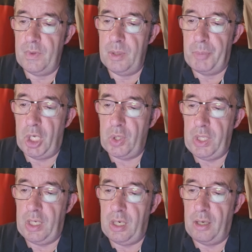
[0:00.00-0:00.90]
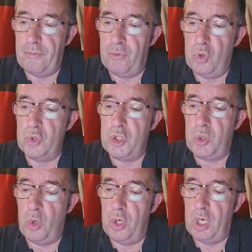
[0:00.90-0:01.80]
The Barclaycard Fraud
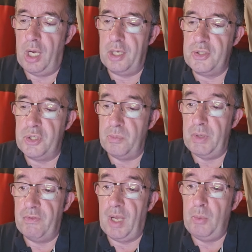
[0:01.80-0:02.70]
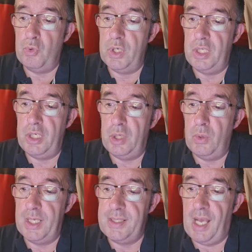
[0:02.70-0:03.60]
Squad asked them if they were in the
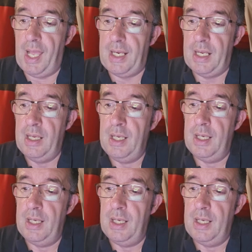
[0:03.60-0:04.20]
USA,